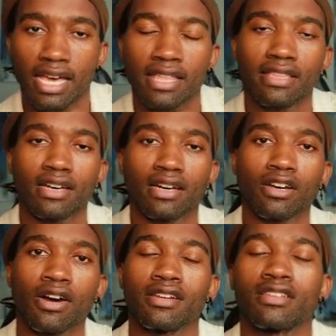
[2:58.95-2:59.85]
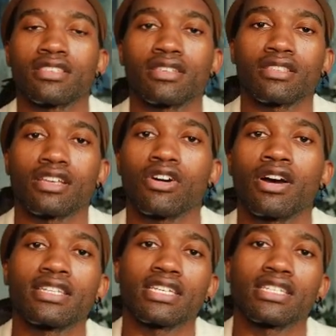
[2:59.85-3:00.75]
and the
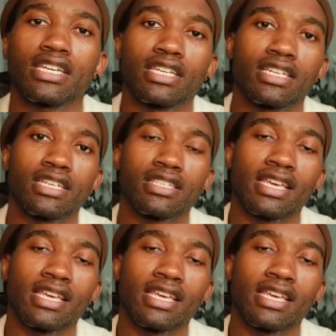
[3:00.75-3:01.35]
content it is